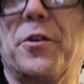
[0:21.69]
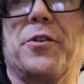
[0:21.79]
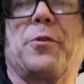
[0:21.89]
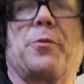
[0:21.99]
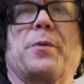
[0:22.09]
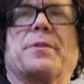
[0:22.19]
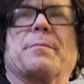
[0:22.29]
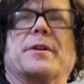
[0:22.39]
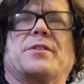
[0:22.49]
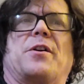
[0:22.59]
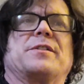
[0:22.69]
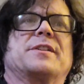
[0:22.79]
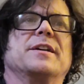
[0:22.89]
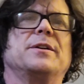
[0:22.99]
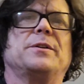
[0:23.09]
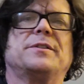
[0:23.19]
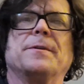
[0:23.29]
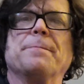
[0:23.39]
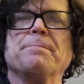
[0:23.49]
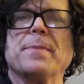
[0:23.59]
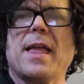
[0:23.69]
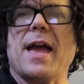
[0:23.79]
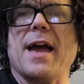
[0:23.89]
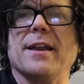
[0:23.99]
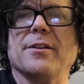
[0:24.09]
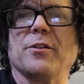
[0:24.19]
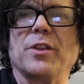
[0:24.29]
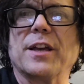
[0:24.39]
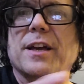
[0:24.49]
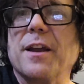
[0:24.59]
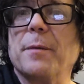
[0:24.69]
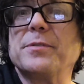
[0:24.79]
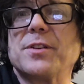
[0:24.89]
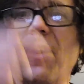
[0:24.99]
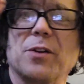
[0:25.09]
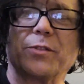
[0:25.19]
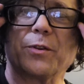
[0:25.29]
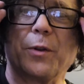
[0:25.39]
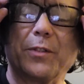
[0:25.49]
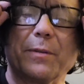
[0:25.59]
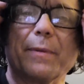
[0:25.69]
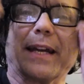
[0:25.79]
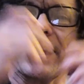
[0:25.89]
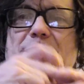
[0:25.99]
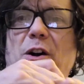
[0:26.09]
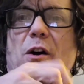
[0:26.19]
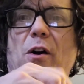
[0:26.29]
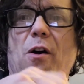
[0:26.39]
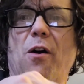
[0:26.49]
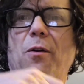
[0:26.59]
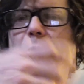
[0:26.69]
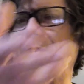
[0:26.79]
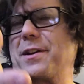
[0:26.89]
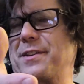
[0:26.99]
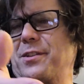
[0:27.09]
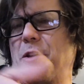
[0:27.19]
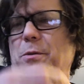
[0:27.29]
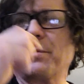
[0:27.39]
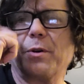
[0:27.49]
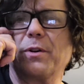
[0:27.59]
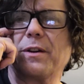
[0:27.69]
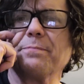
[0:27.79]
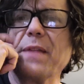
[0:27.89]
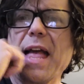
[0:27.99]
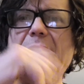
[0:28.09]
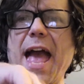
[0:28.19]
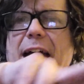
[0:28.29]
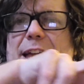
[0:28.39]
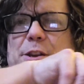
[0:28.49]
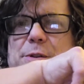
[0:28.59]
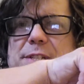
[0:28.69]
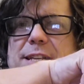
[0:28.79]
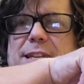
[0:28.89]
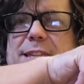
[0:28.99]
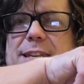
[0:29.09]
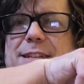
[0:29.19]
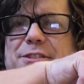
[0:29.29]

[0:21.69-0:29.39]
on your rhythm guitar skills and you're looking up songs on Ultimate Guitar or in a songbook, and you see these